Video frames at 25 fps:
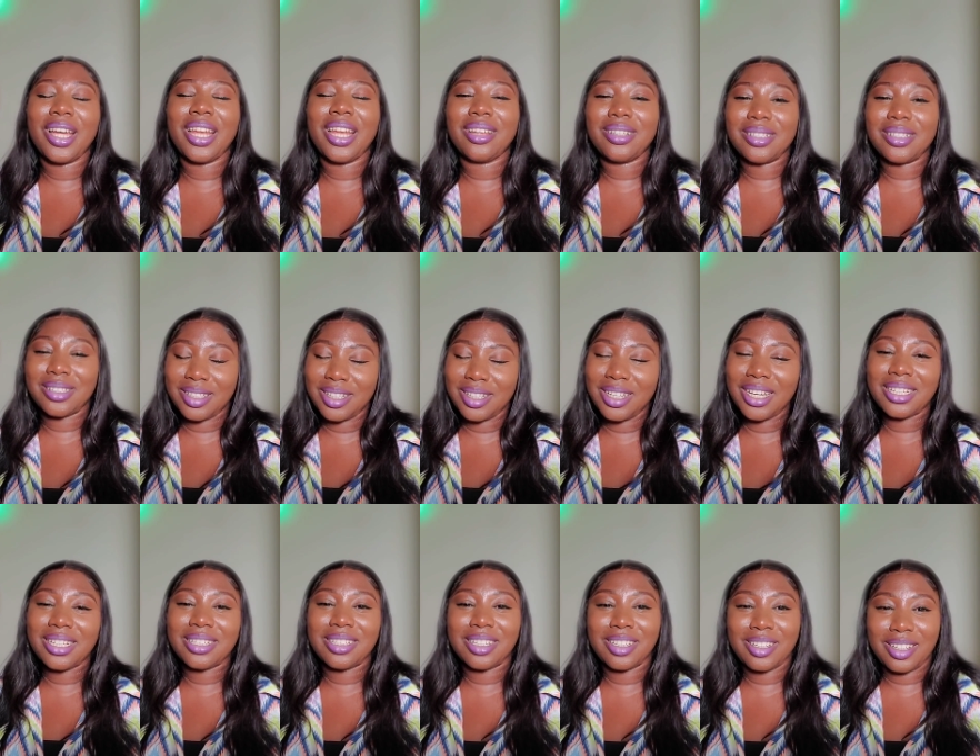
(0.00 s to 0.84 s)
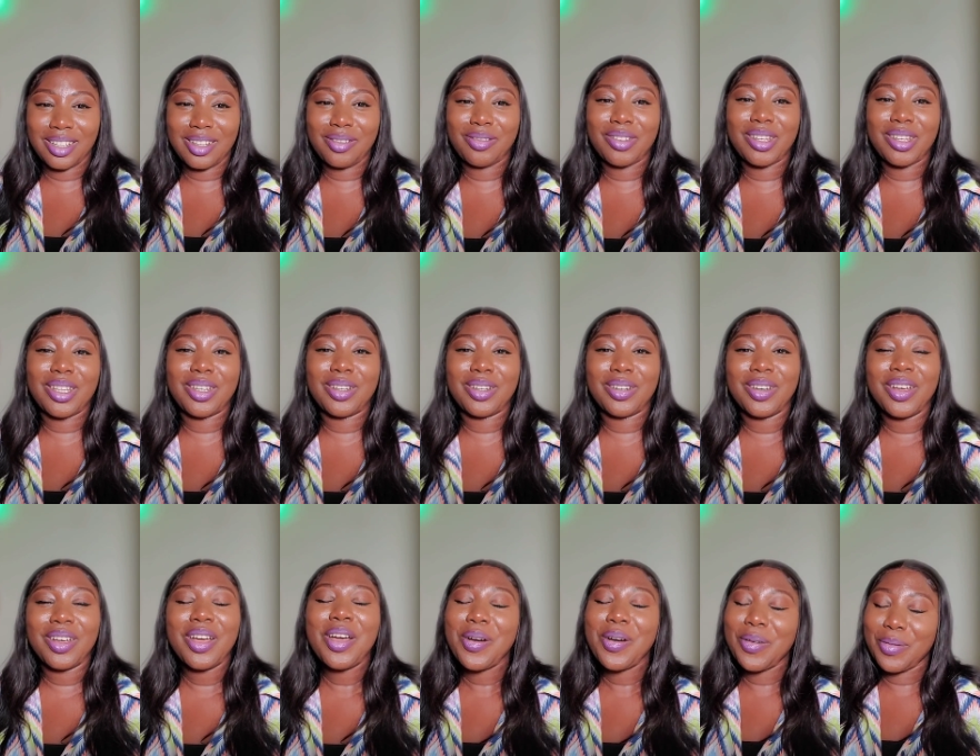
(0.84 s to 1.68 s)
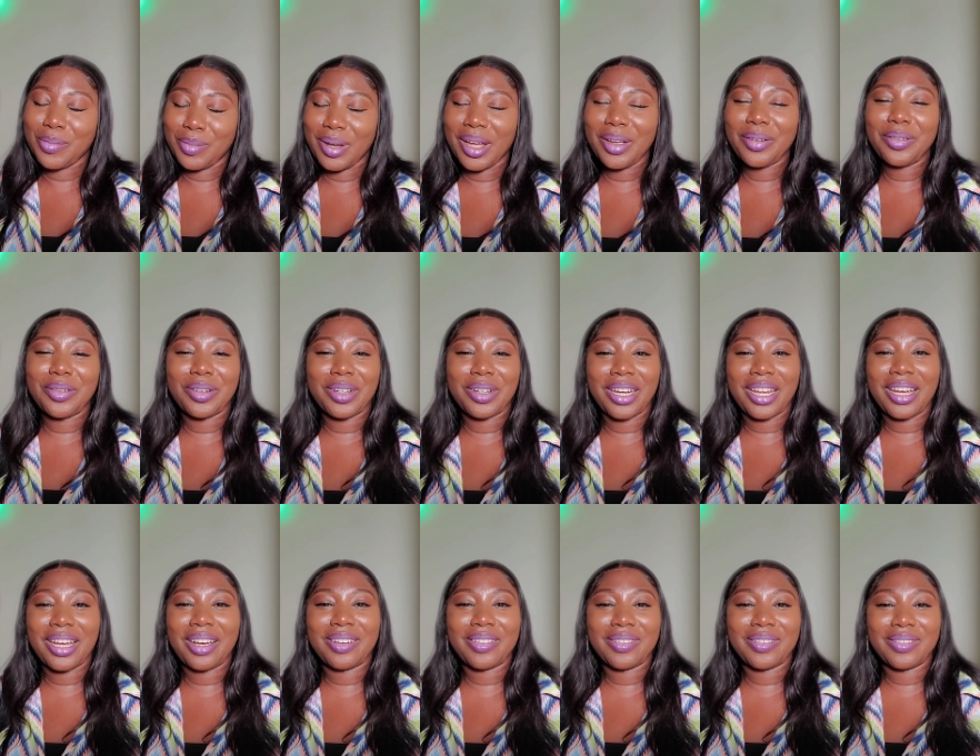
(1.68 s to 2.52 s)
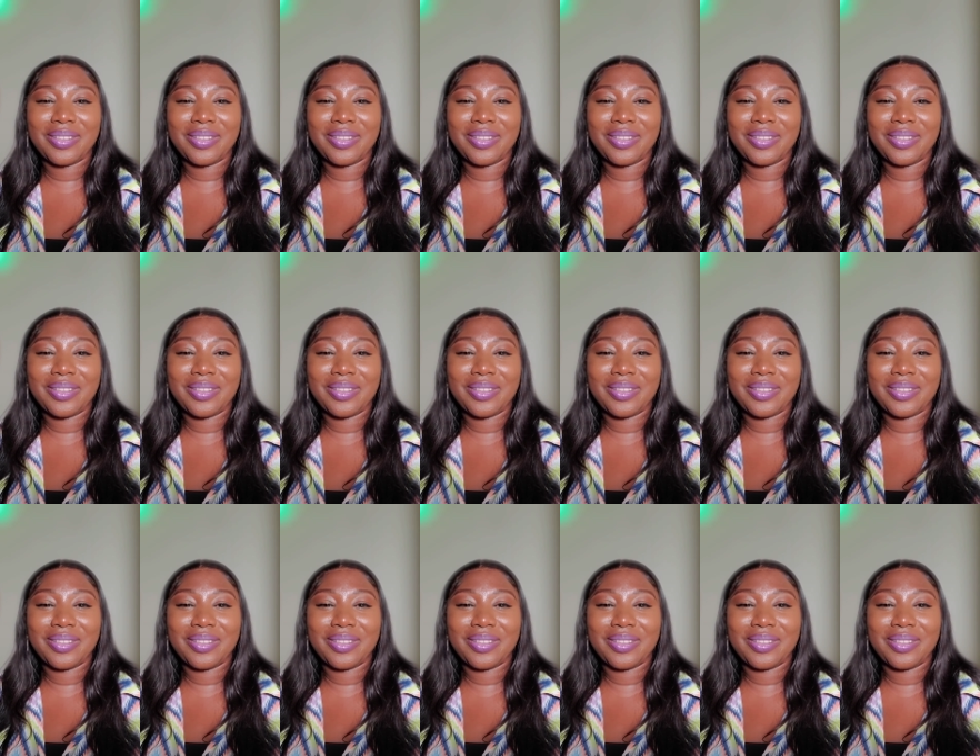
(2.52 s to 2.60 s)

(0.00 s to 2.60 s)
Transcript: and I'll see you guys in another video. Bye for now.